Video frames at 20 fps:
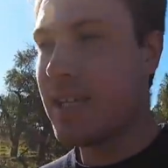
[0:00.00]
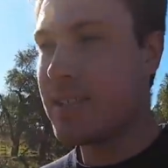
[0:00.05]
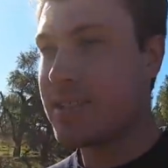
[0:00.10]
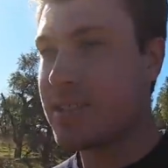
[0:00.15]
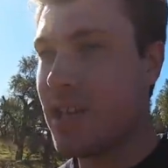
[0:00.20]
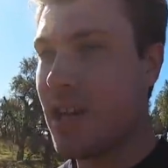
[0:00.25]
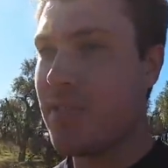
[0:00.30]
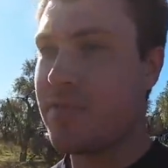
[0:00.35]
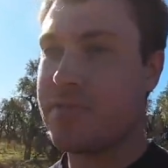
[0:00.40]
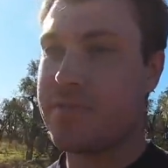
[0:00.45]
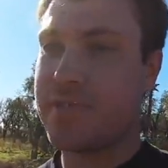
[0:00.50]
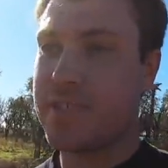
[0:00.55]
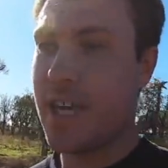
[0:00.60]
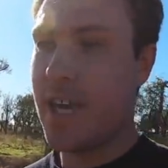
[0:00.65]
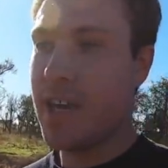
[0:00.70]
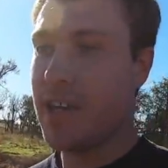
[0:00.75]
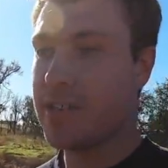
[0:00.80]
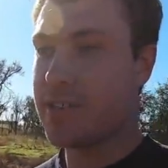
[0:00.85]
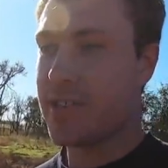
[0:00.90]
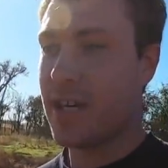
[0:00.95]
that stuff
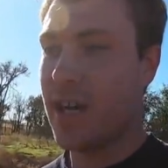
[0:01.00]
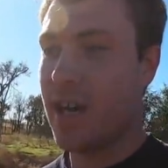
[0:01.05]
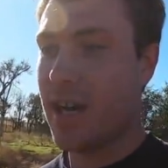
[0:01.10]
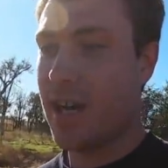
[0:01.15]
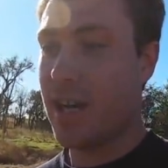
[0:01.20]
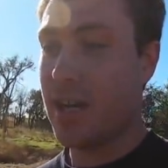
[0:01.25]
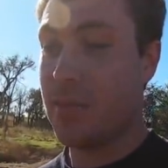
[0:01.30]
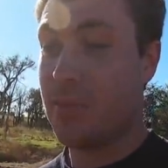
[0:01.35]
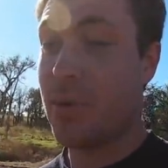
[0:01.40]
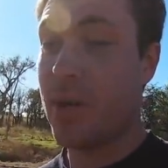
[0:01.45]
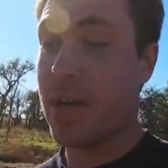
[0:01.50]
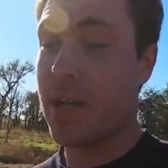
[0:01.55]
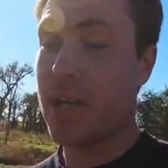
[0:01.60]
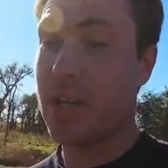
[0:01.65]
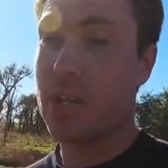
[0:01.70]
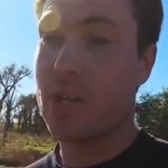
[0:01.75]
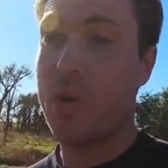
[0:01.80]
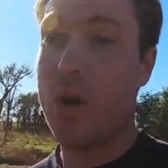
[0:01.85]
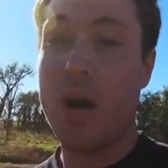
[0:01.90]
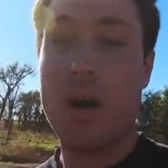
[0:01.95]
stays uh, in pretty
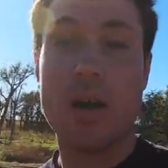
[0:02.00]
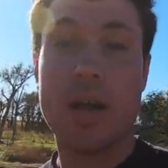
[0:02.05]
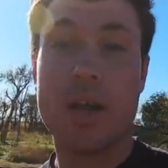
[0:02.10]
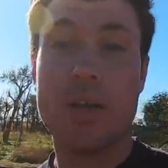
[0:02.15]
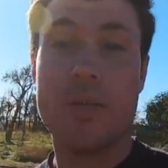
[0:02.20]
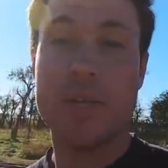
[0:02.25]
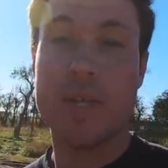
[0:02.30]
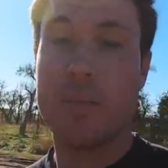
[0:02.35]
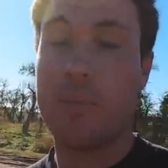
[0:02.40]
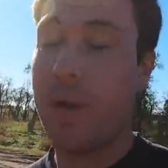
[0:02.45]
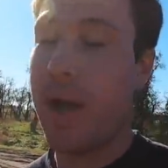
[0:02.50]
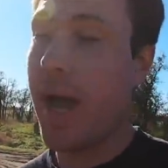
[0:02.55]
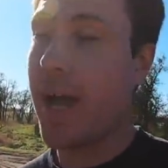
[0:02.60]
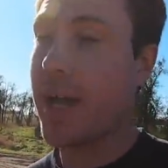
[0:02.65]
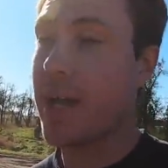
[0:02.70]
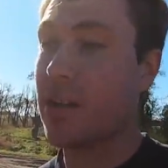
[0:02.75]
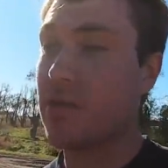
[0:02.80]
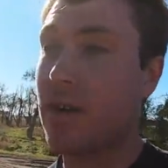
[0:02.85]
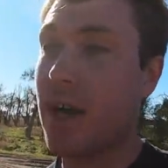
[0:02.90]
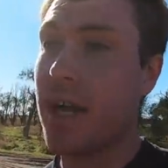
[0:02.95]
good quality when you
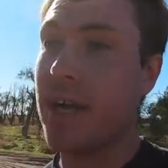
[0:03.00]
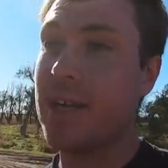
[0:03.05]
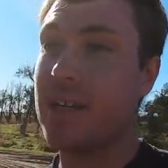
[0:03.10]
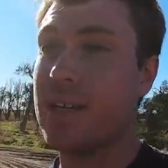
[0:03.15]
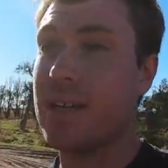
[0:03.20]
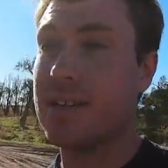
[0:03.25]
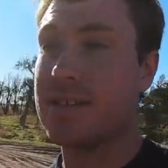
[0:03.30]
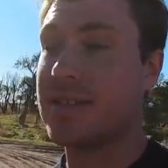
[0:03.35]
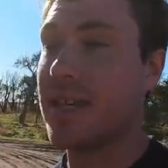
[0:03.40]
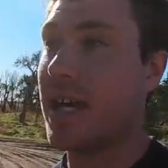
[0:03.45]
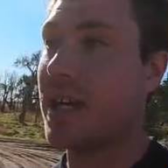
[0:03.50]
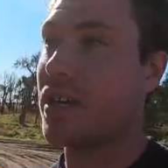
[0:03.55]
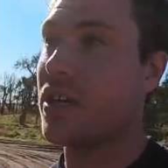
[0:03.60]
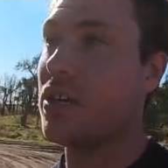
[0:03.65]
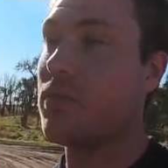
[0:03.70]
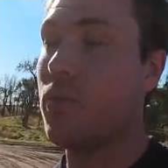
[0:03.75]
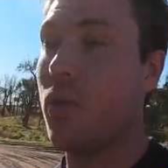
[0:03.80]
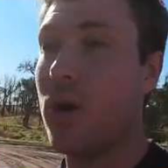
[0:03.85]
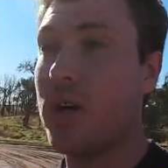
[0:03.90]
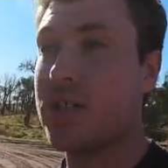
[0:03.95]
pack it right, and it's at
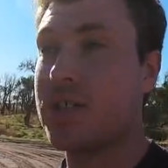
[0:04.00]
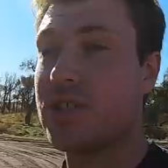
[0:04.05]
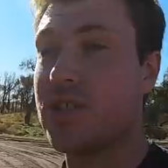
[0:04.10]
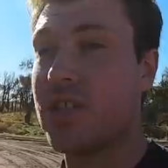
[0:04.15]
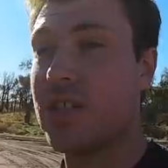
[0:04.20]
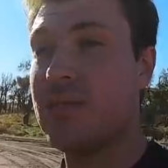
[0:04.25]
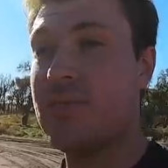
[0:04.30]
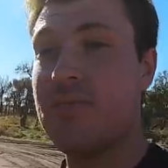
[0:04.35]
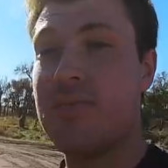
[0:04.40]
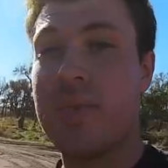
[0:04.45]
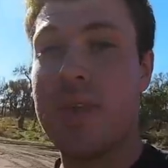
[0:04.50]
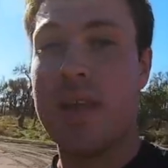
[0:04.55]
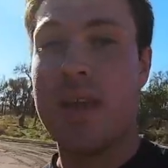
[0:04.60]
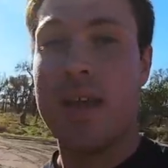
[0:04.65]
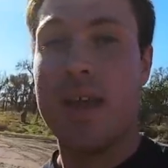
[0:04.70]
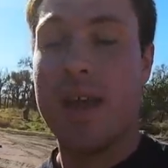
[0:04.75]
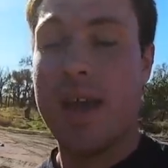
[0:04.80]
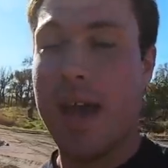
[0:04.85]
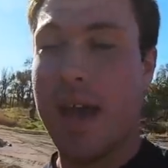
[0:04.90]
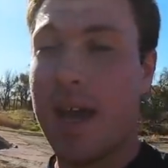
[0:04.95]
good moisture.
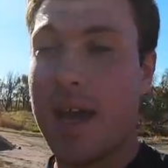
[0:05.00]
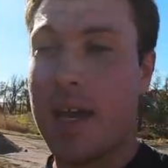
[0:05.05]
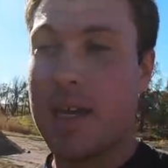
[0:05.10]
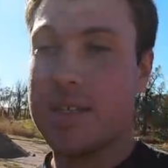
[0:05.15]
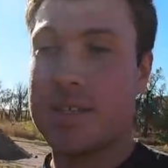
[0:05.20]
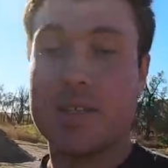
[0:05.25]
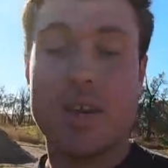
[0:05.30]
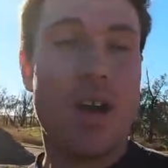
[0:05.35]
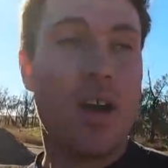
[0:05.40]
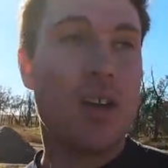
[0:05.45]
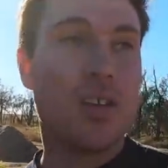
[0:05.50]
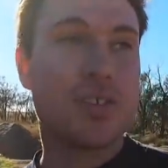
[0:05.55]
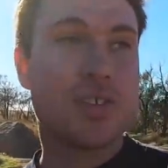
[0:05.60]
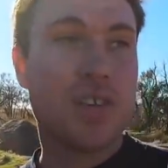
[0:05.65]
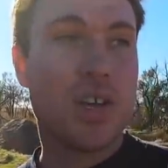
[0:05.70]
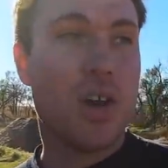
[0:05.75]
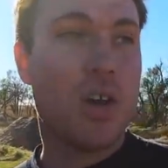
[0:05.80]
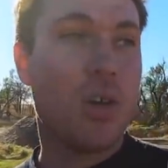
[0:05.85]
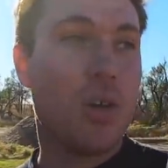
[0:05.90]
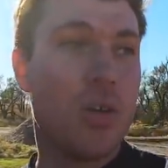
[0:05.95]
And
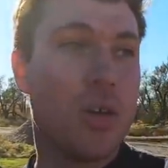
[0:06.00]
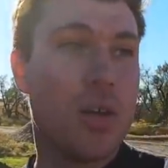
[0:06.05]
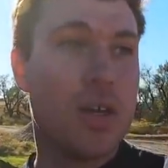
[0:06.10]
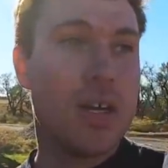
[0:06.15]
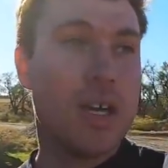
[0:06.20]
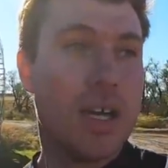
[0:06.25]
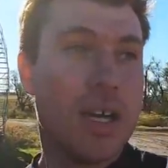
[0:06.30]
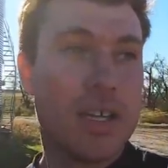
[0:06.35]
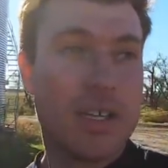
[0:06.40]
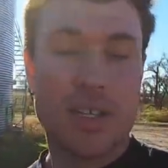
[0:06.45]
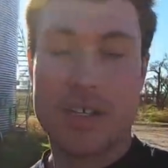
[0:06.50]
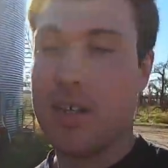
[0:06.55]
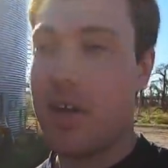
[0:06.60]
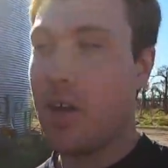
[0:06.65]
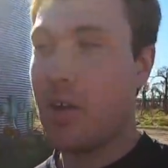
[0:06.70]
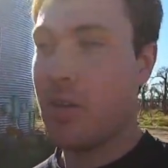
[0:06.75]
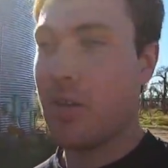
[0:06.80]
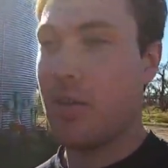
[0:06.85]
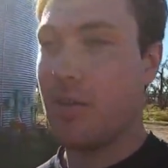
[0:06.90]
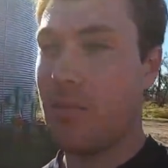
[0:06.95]
also, you
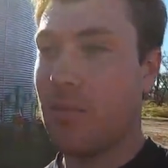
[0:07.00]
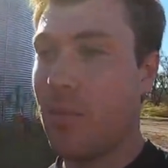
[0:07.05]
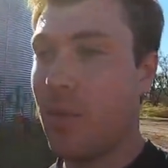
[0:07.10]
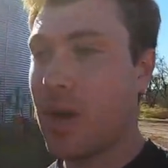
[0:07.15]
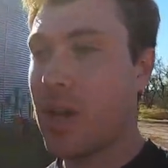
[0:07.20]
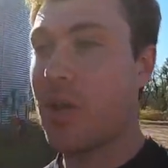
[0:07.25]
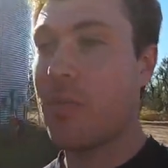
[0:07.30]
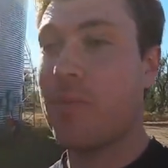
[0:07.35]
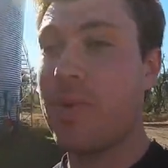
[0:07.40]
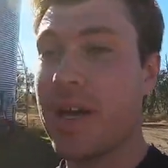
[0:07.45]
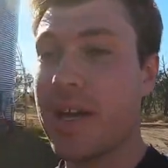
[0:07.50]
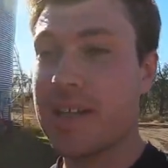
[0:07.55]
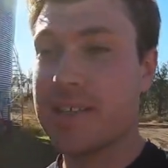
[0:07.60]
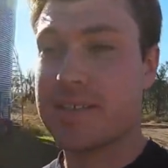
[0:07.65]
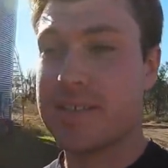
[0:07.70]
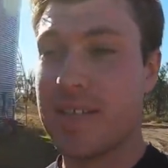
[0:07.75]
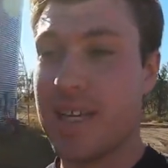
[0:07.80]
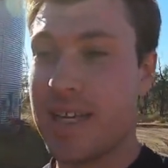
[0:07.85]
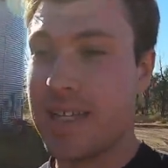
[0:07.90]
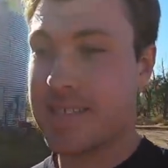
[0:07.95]
know, one of the
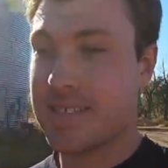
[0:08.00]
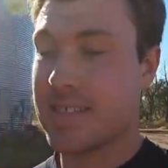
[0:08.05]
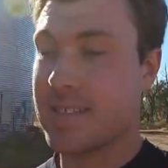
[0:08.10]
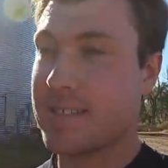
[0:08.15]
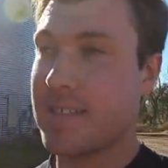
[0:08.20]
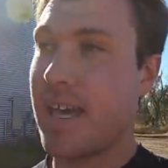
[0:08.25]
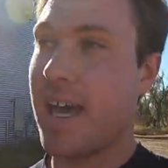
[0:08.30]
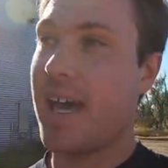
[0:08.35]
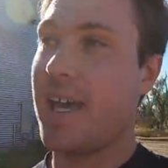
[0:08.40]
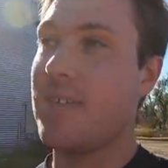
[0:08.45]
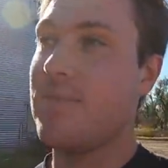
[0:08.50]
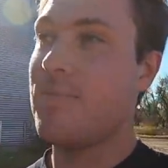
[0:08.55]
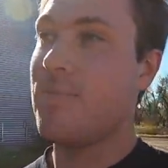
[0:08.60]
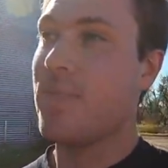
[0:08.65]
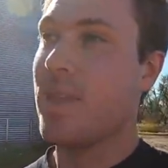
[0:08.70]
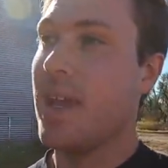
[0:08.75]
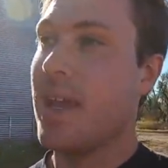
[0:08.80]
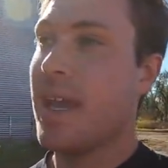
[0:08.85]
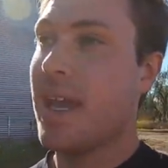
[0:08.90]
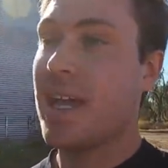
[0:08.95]
biggest things is that
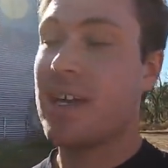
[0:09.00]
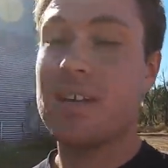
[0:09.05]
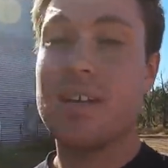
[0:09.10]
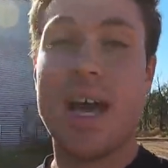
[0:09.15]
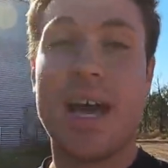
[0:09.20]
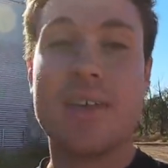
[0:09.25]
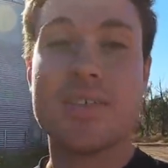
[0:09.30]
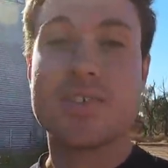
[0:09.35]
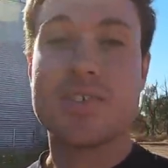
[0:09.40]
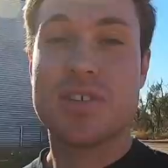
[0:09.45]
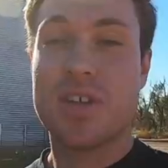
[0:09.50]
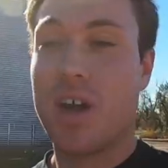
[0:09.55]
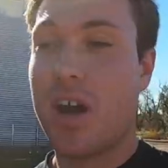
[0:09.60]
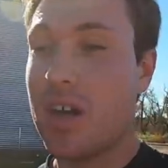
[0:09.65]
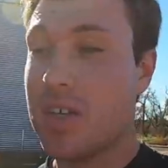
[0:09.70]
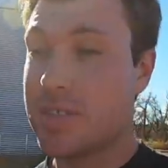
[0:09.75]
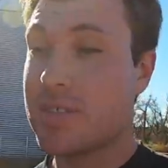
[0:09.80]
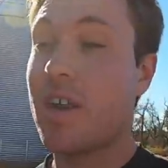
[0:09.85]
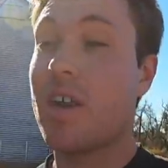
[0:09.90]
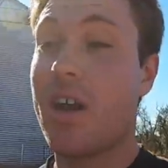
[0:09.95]
it allows you
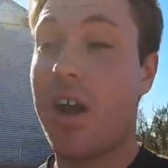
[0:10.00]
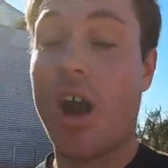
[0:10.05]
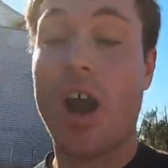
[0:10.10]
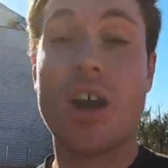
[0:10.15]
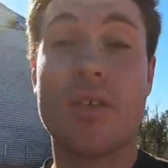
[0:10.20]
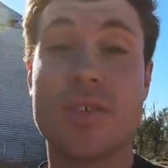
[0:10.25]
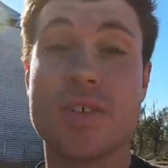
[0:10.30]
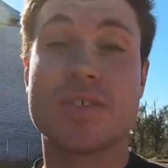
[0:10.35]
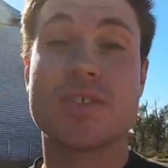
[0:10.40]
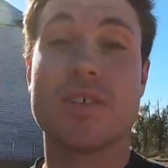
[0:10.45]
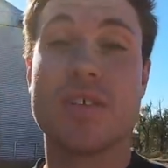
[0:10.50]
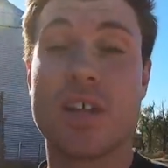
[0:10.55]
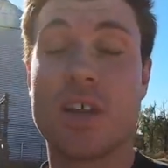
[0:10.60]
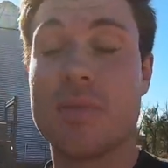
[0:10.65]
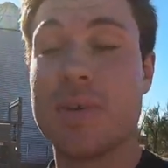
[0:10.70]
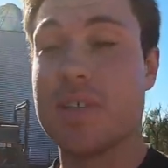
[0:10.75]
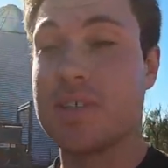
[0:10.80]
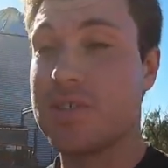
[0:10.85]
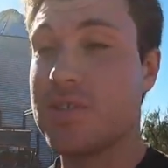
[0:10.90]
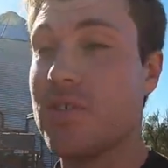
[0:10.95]
to start harvest a
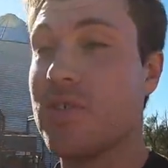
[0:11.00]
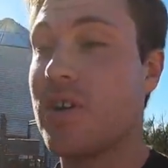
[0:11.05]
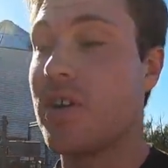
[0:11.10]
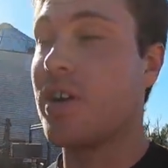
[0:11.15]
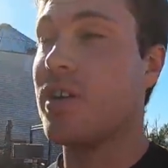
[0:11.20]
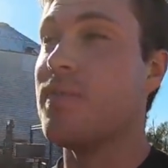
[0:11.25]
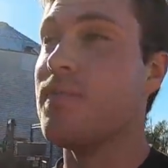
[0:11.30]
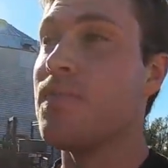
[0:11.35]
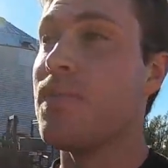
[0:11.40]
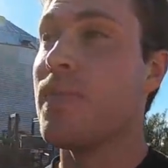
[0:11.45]
little bit sooner,